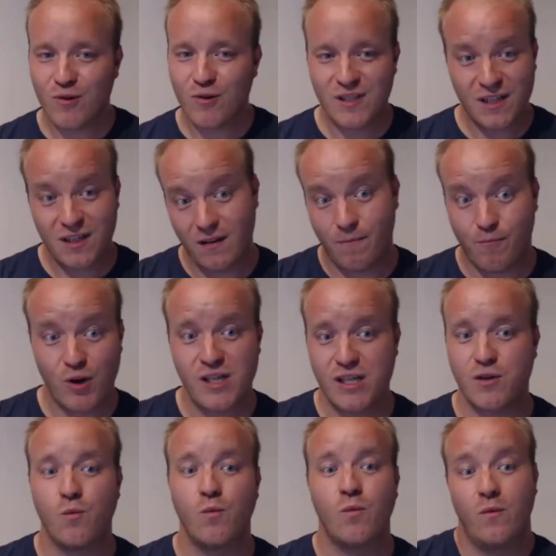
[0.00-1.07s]
projects
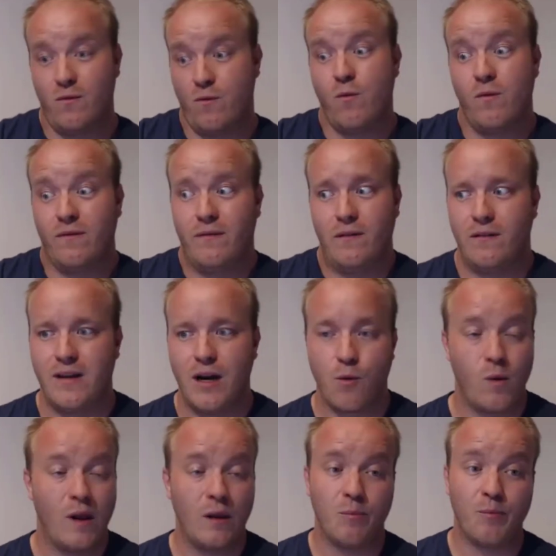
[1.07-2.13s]
there
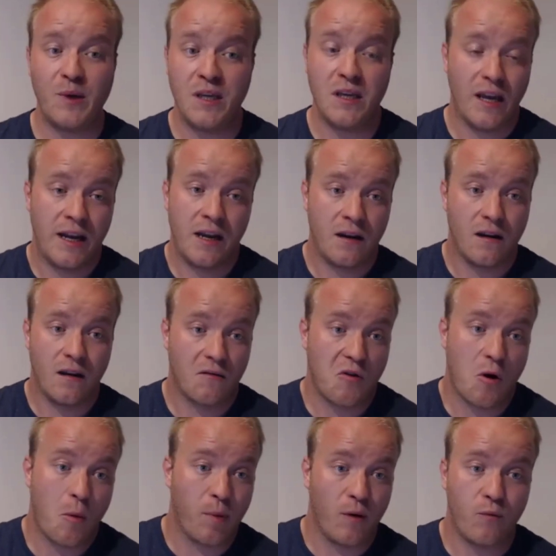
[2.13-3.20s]
will be in
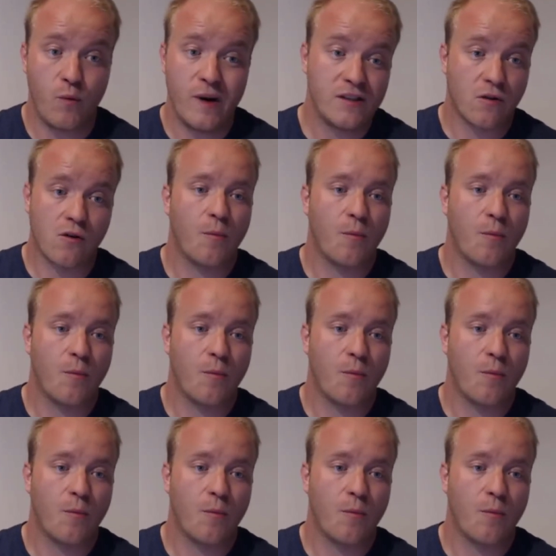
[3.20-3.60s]
couple of weeks or